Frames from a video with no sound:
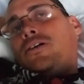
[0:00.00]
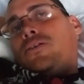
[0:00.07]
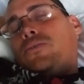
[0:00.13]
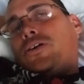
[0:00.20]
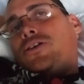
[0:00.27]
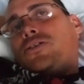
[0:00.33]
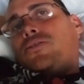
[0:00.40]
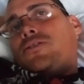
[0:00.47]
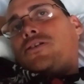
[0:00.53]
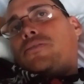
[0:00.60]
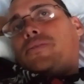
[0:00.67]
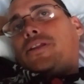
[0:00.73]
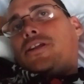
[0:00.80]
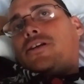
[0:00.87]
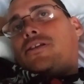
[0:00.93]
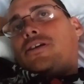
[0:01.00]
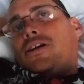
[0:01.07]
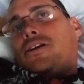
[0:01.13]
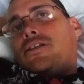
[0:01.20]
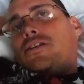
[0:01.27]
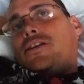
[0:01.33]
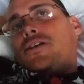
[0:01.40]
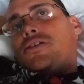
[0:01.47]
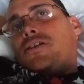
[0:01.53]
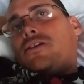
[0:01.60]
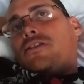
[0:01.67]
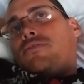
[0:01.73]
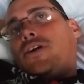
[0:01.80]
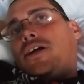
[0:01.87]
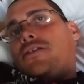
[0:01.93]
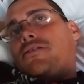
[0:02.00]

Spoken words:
which turns on the ignition of the van,